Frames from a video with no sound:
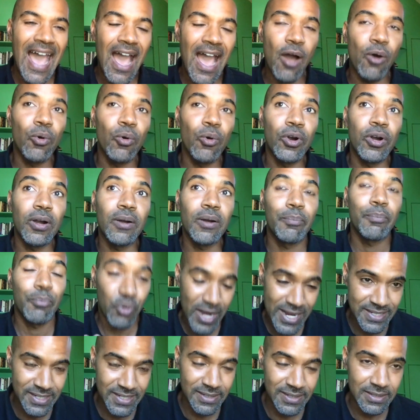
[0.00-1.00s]
our
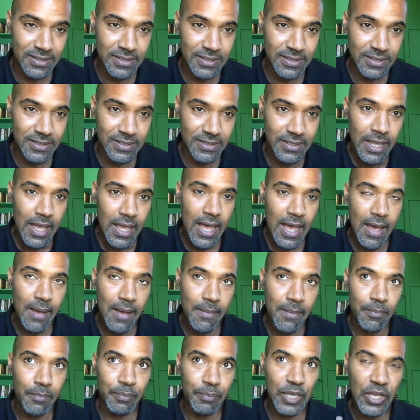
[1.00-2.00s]
present
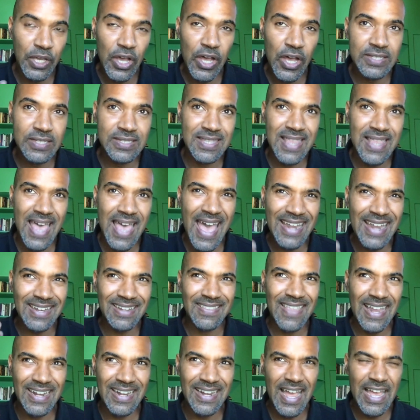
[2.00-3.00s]
um, because
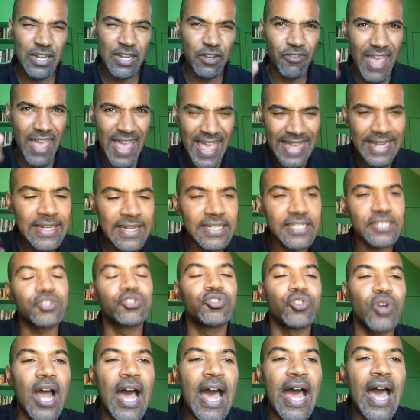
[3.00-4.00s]
that that kind of
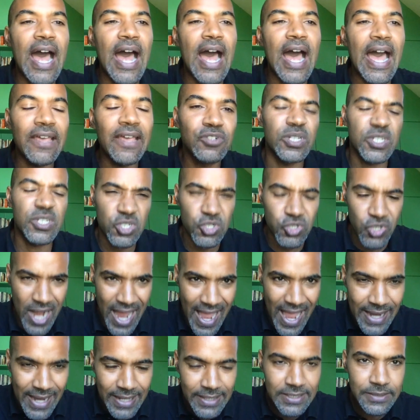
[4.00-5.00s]
endless drive to
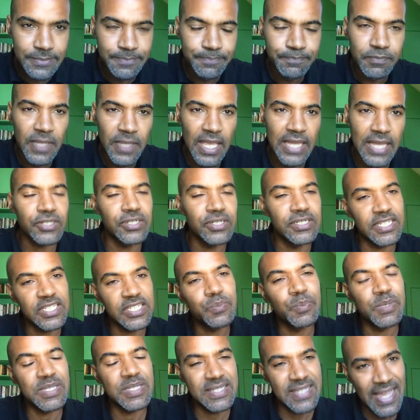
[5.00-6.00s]
extract and to
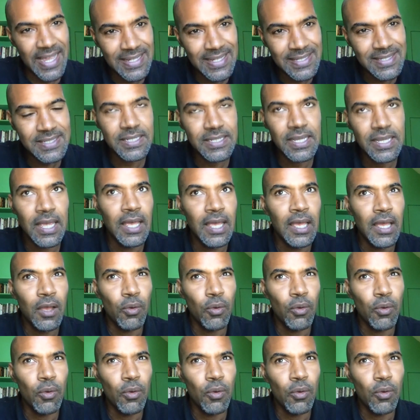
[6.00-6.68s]
dispossess